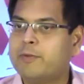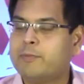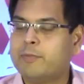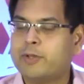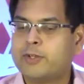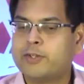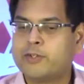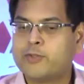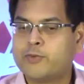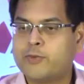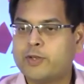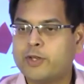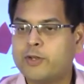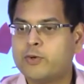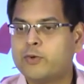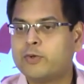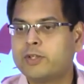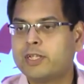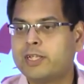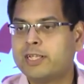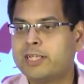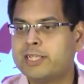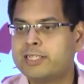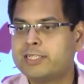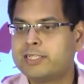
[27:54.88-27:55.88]
because we know
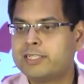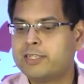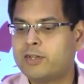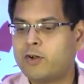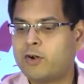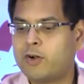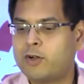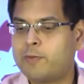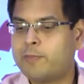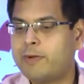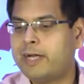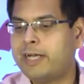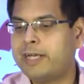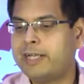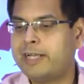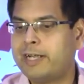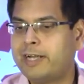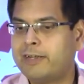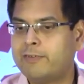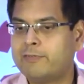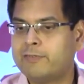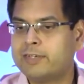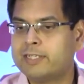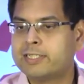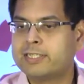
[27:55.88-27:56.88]
that there's an automatic
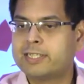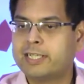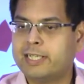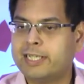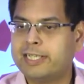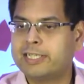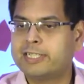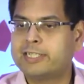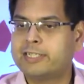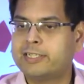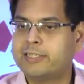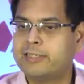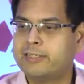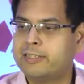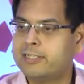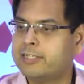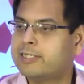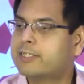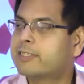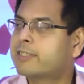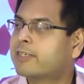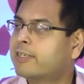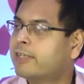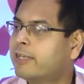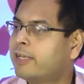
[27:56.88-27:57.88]
adverse selection
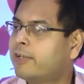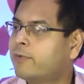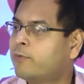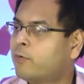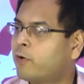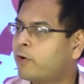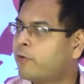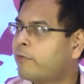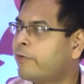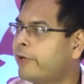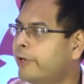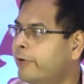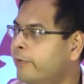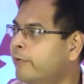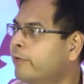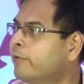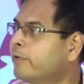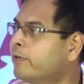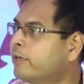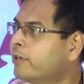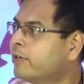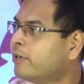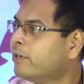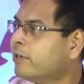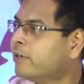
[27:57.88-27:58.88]
risk in what we do.
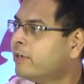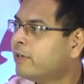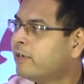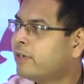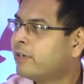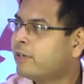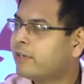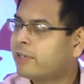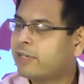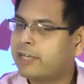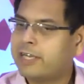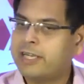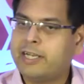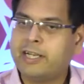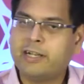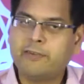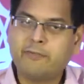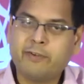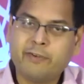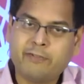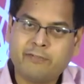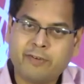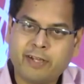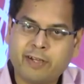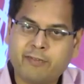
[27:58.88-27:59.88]
Right?
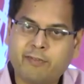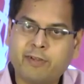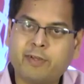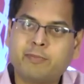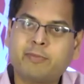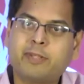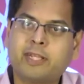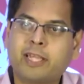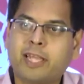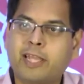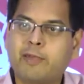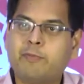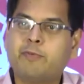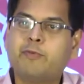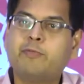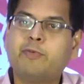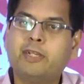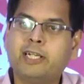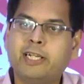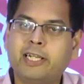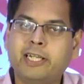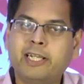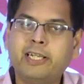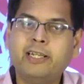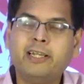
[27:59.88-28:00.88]
And we've developed the
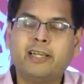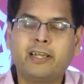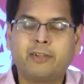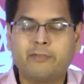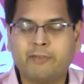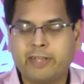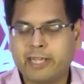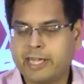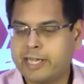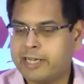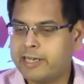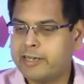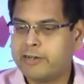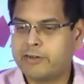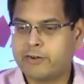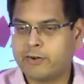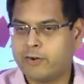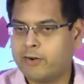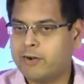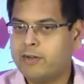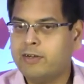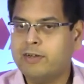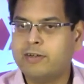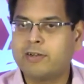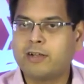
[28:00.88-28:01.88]
capability, and we get it
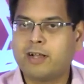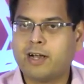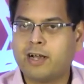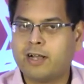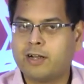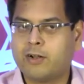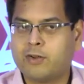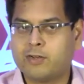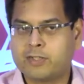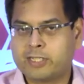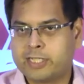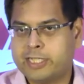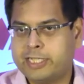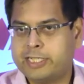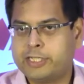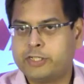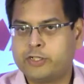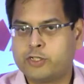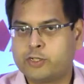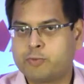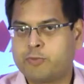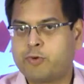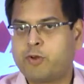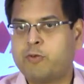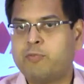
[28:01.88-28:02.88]
wrong. Our loss
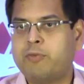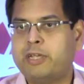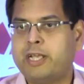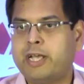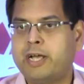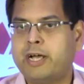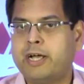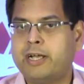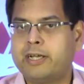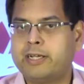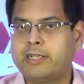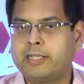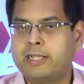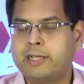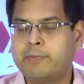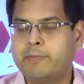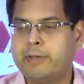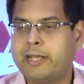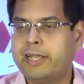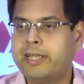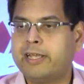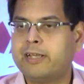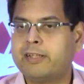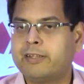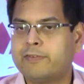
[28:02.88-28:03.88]
ratio is probably higher than
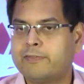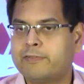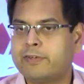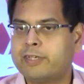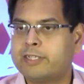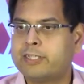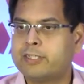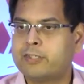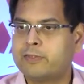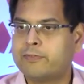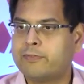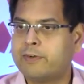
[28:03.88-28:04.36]
many other funds